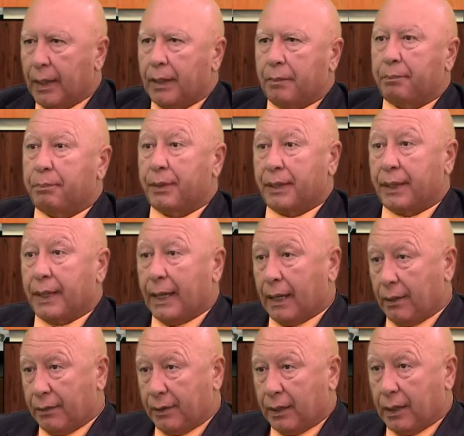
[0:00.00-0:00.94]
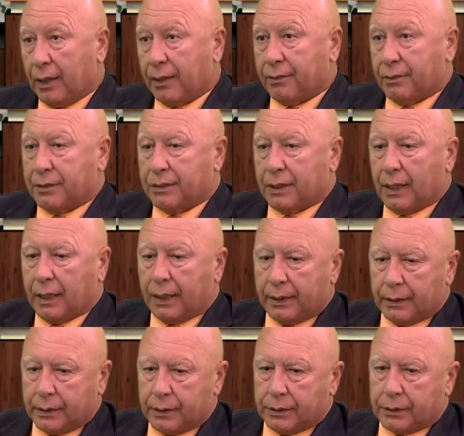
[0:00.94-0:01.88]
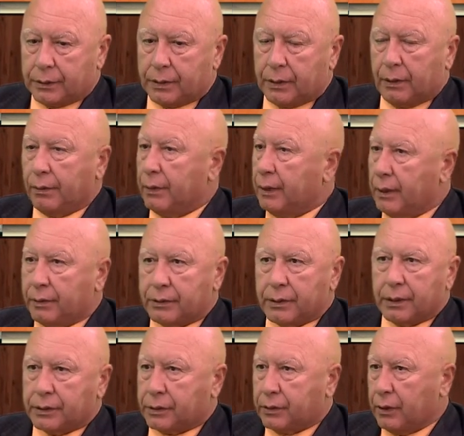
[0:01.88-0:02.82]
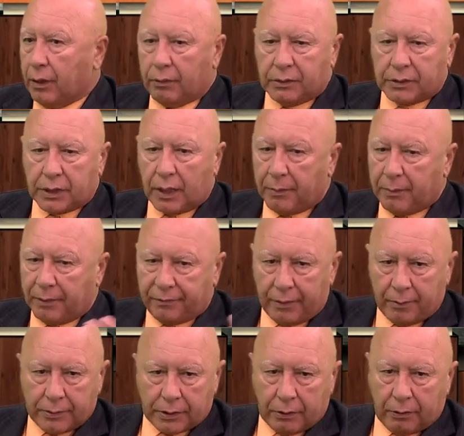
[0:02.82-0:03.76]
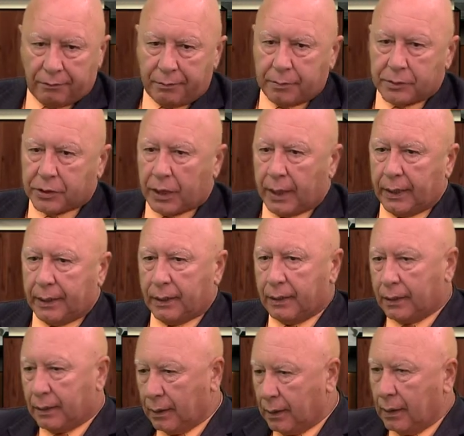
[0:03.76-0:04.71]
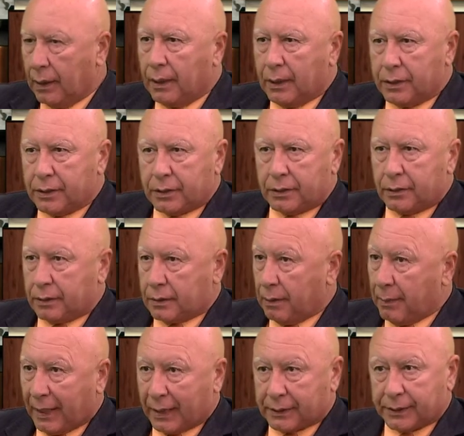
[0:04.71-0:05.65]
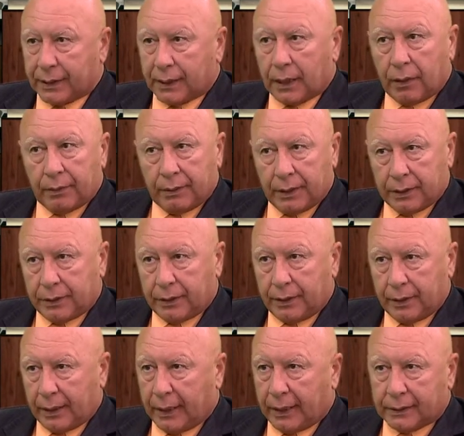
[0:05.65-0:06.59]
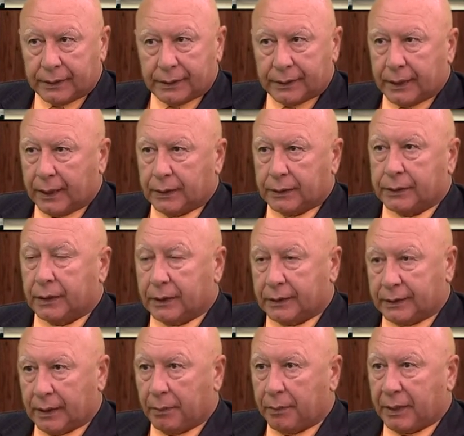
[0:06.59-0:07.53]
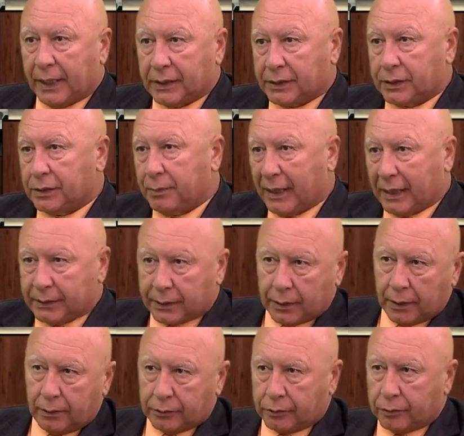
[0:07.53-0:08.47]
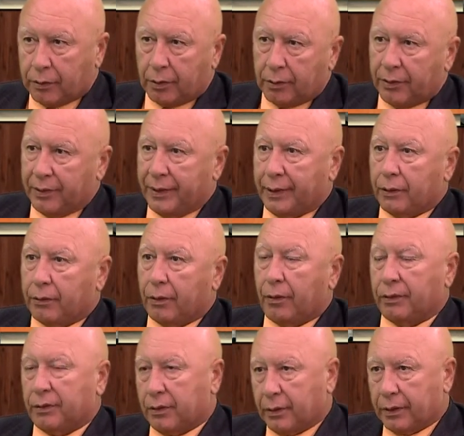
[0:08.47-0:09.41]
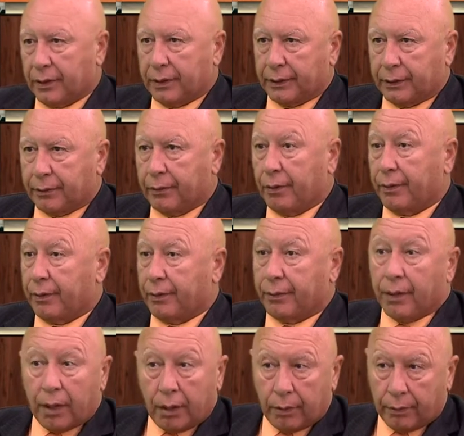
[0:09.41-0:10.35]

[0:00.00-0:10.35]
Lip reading: But now the other side is, and it's where it's coming from. It's going from China to Mexico and into the United States, and in some cases Mexico's learning to grow their own.